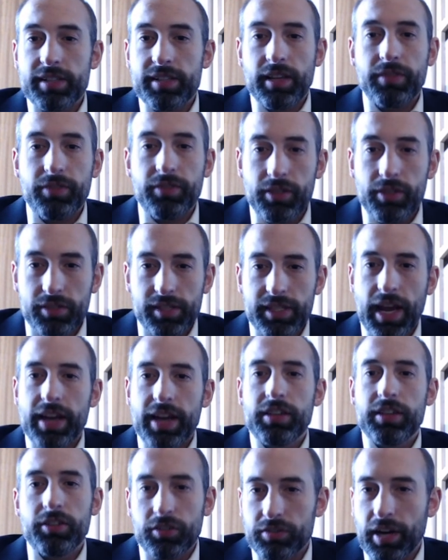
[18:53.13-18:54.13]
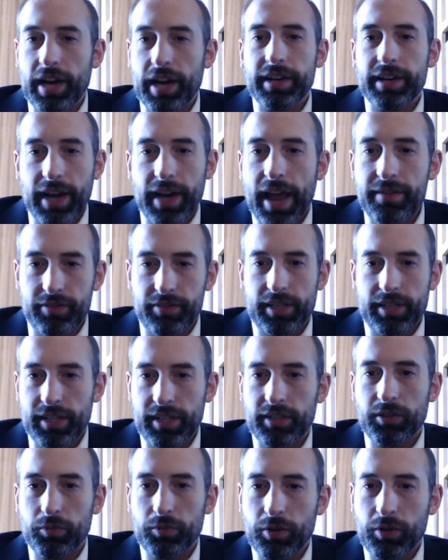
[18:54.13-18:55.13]
If you stand your ground on every
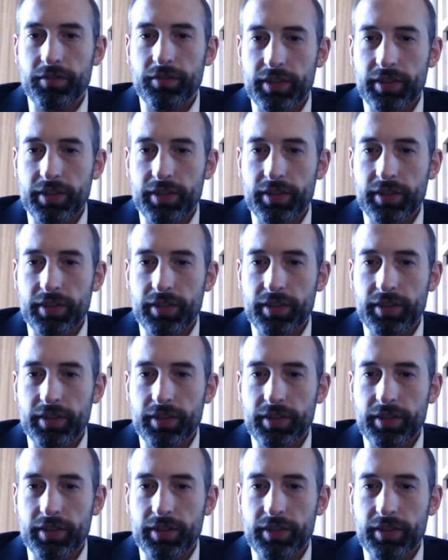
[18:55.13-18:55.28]
single one of